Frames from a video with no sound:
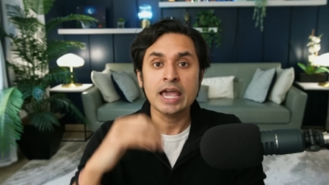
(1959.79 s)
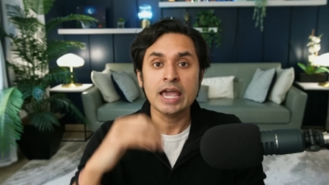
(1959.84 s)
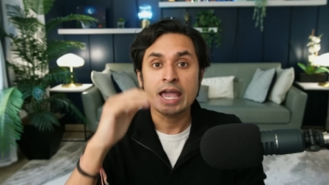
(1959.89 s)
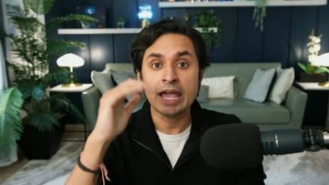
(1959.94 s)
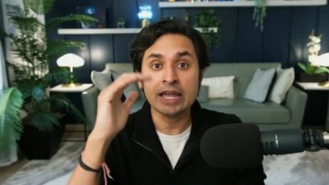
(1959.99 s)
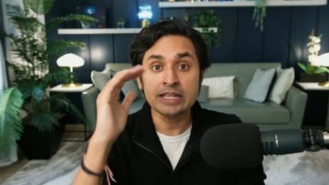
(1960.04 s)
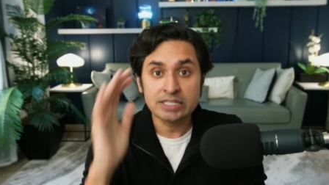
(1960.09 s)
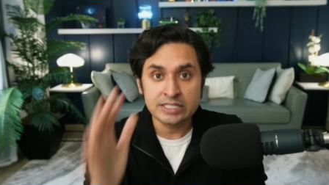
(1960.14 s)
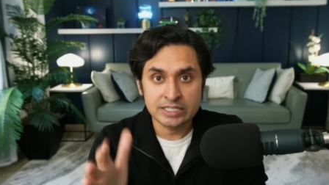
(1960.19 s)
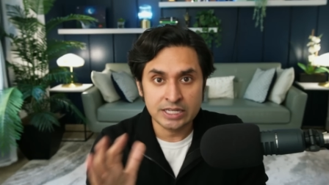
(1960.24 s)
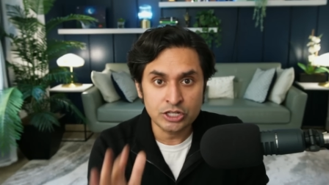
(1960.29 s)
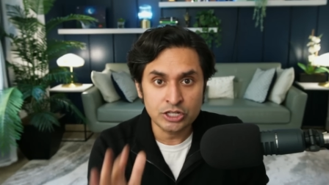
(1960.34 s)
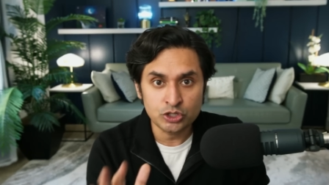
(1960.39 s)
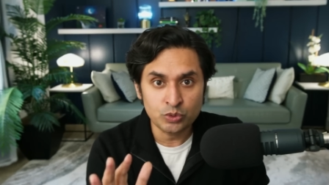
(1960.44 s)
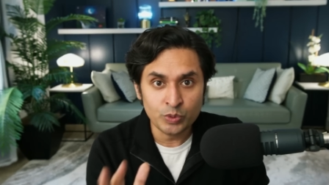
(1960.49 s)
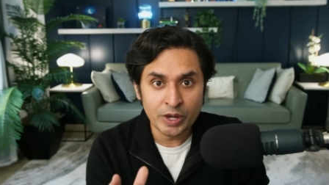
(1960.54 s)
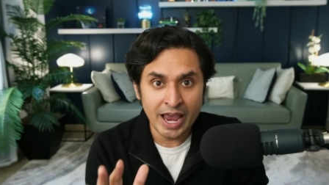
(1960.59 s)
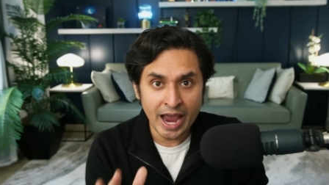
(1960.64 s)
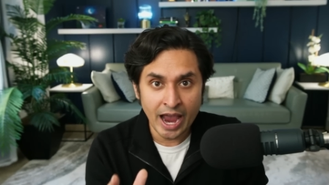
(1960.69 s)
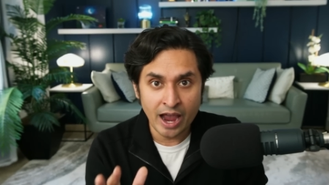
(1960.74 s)
And since
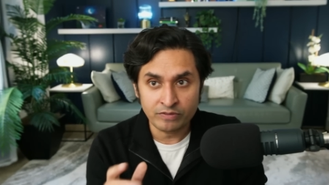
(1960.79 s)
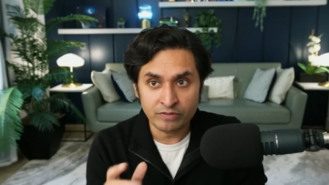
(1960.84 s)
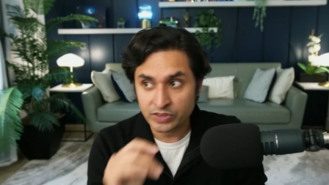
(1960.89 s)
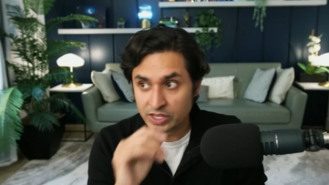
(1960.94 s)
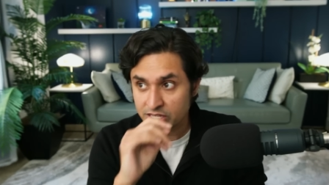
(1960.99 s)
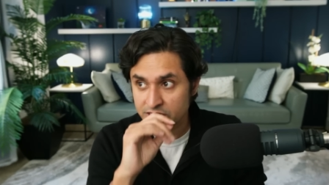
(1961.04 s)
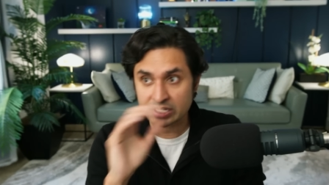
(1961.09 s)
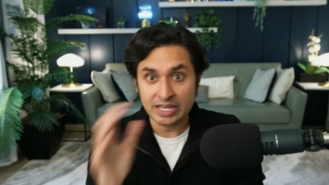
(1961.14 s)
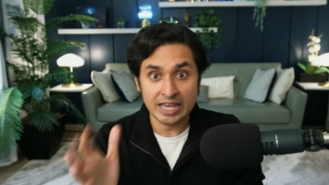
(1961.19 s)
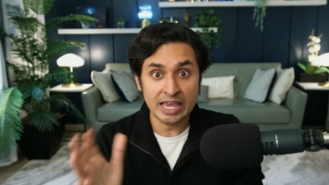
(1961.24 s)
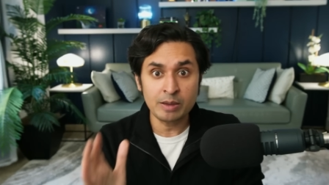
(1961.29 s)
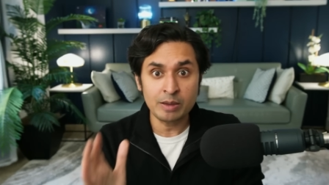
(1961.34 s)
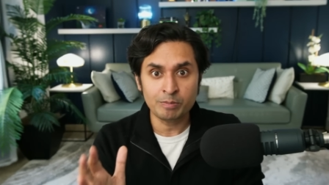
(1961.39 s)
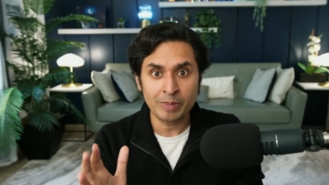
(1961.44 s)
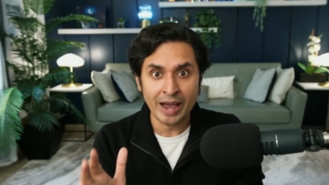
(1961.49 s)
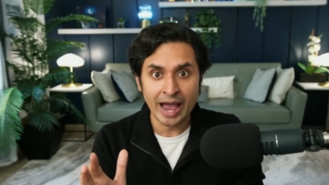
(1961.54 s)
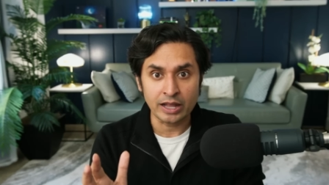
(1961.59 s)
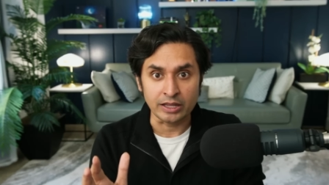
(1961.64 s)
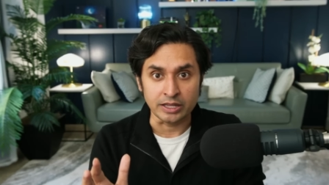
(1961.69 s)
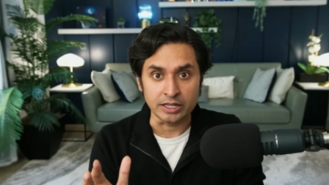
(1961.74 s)
we have this
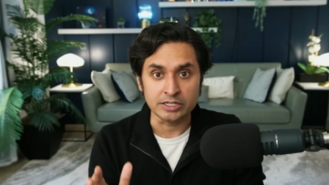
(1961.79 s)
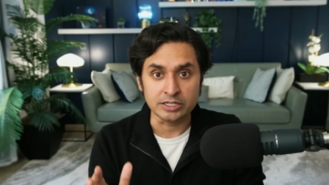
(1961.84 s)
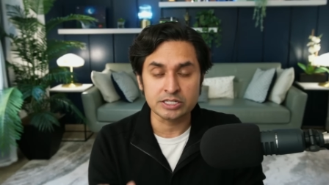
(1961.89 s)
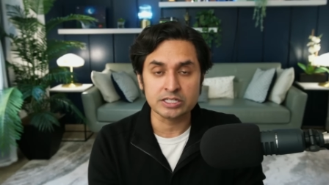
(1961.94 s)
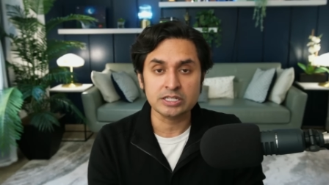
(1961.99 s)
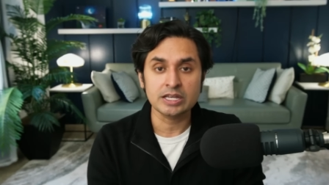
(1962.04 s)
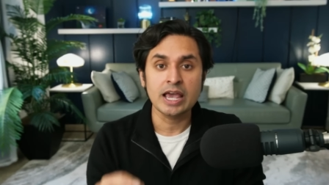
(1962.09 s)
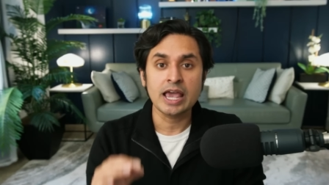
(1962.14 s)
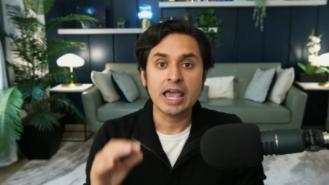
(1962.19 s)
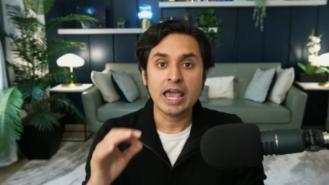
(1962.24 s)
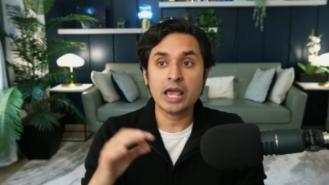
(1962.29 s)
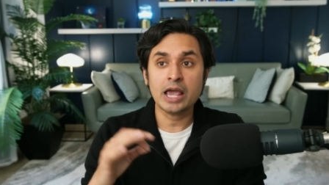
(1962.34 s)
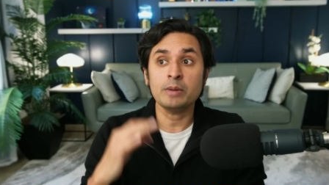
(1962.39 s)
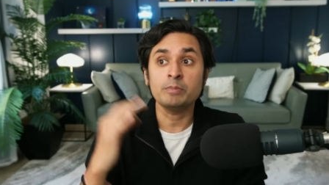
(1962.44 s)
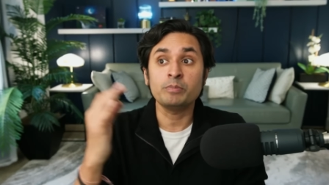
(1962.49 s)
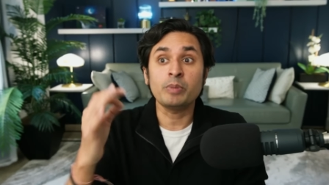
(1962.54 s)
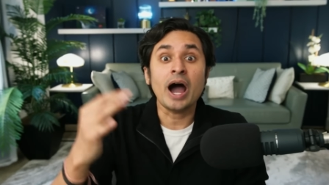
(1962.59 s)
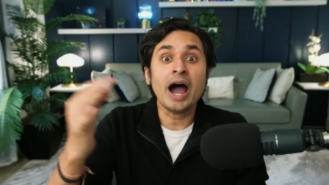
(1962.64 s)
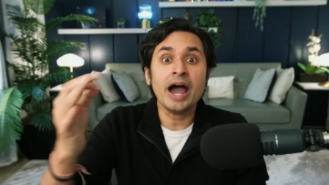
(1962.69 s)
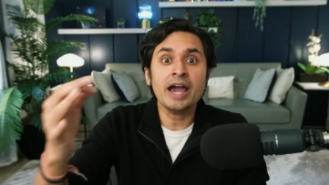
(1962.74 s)
imbalance, it
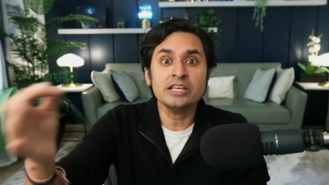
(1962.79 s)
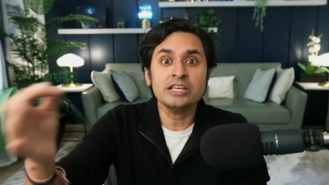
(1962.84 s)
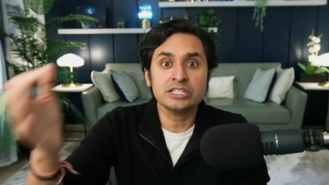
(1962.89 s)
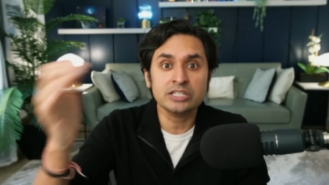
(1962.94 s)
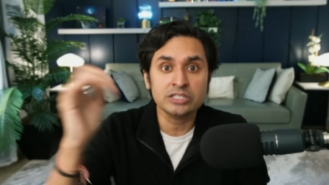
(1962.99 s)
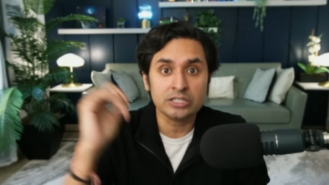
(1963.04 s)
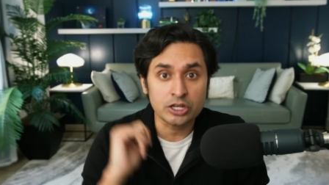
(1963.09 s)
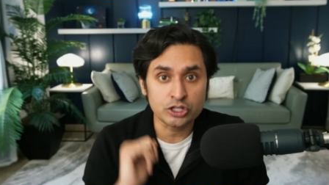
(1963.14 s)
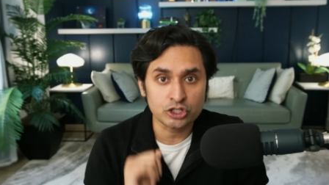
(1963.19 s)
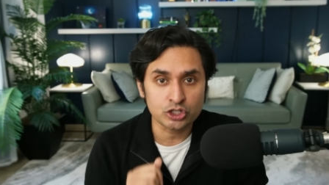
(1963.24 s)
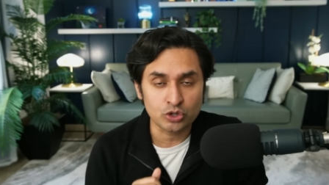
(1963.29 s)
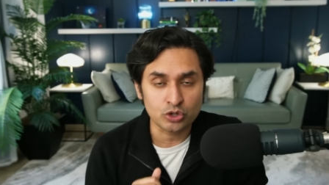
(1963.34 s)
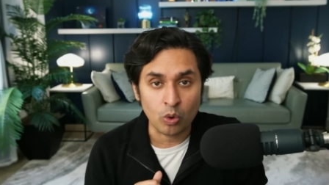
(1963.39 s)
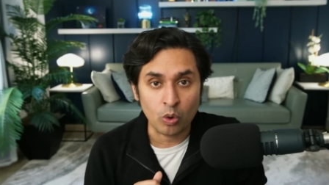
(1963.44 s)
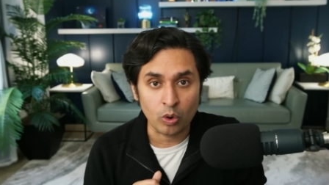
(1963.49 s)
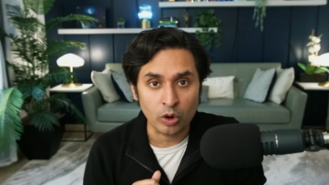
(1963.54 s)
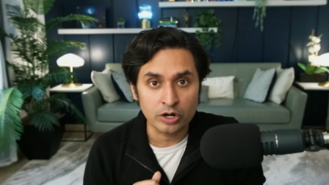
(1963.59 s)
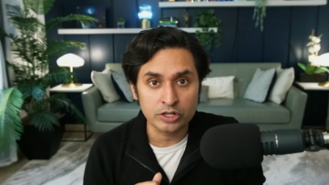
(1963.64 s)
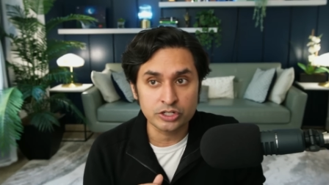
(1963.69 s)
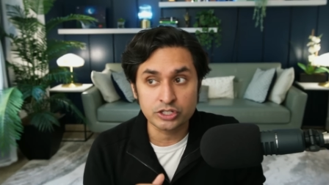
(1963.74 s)
biases us
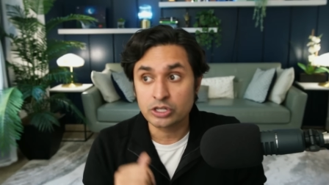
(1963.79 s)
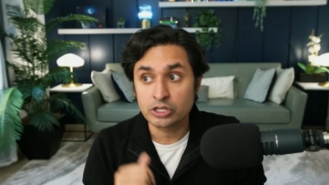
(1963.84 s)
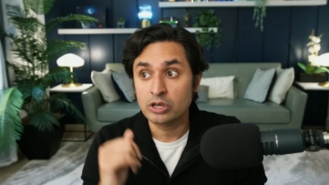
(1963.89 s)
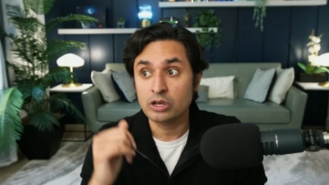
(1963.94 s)
towards